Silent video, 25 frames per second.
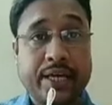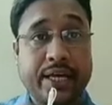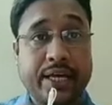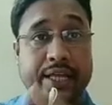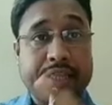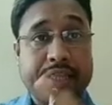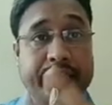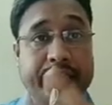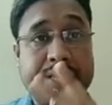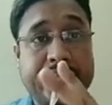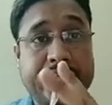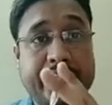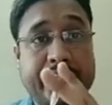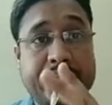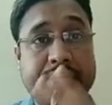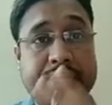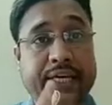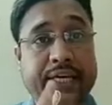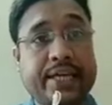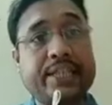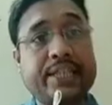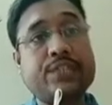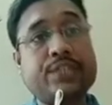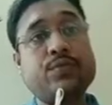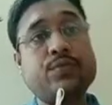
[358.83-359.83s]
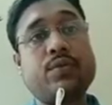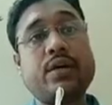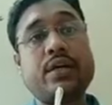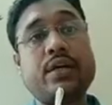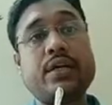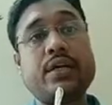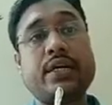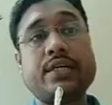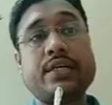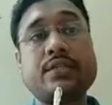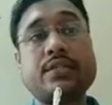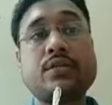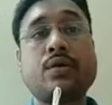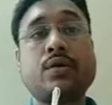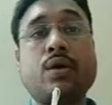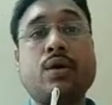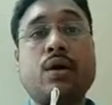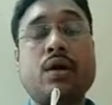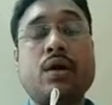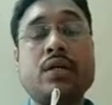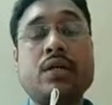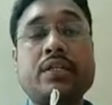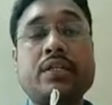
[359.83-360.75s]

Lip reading: then each one is called the